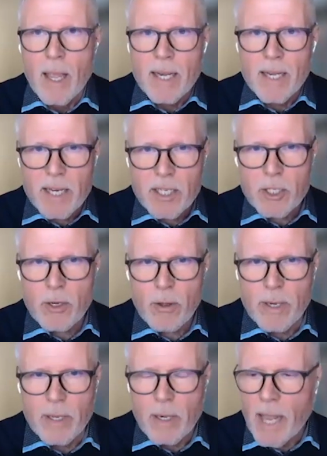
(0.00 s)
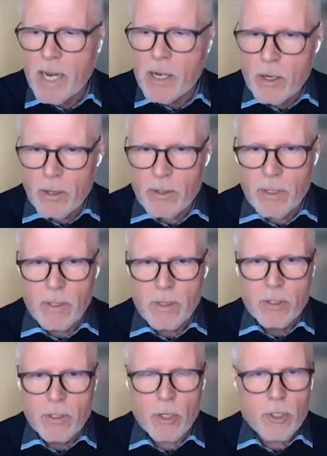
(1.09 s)
They destroyed it and not
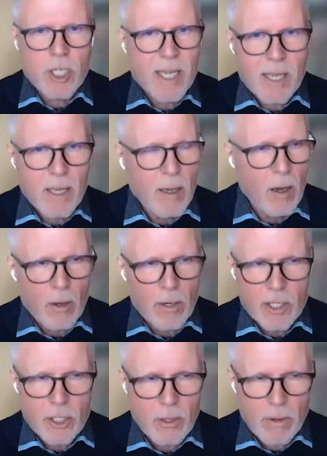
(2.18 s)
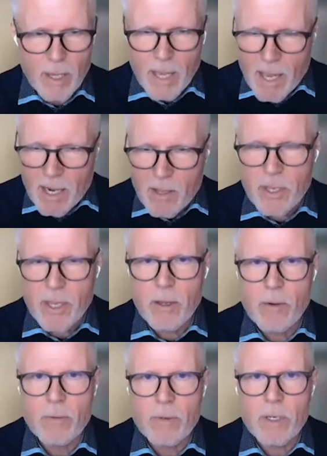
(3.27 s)
touching or destroying anything
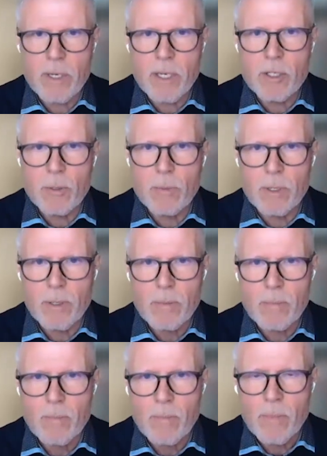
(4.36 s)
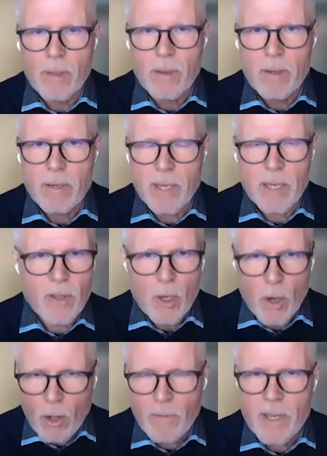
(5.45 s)
around that tumor that we
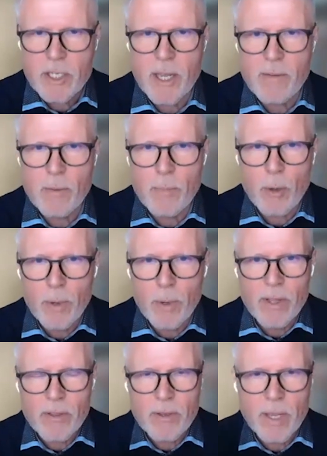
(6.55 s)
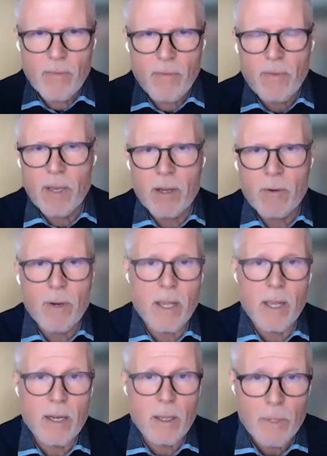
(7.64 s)
always have a problem with if we are
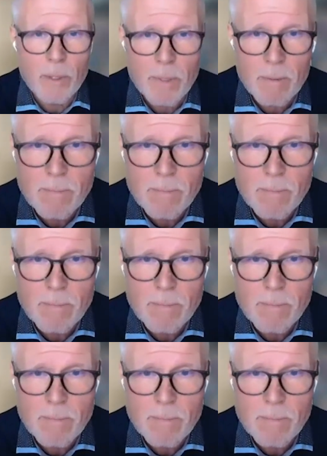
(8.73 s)
radiating people.